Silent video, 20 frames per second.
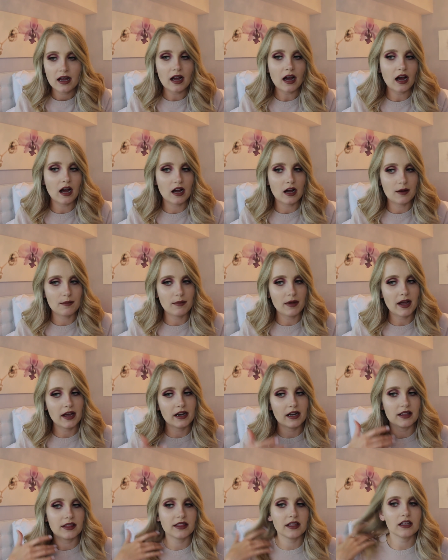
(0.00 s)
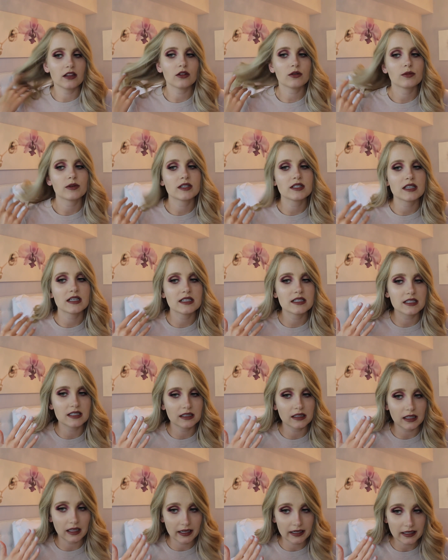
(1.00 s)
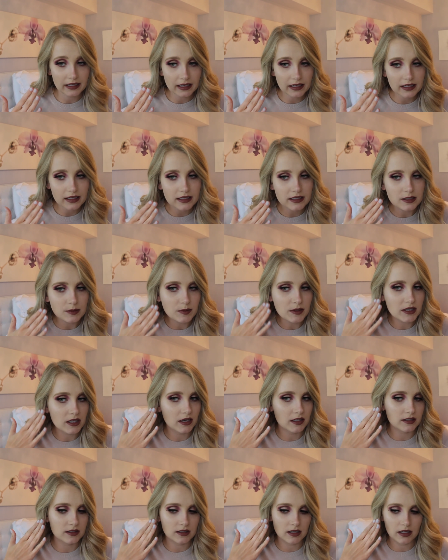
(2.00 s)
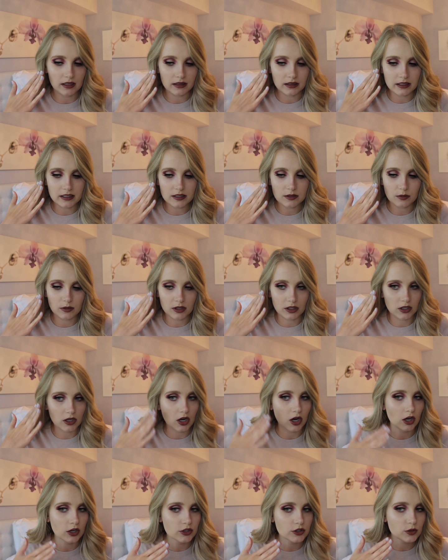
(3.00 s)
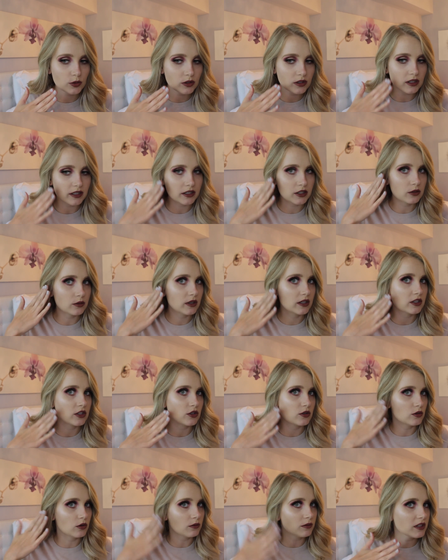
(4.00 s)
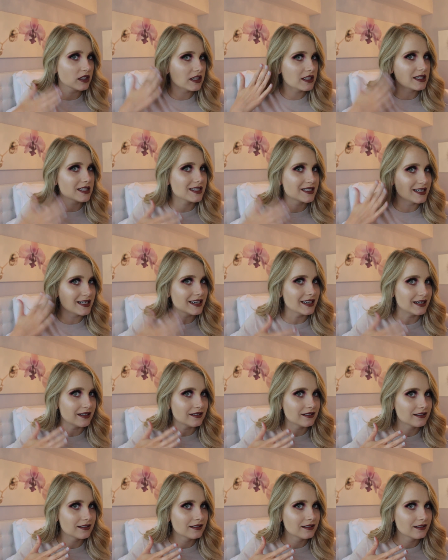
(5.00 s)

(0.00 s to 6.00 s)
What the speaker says: And I think the reason I didn't like it is because, at least with the contour, like you don't really see it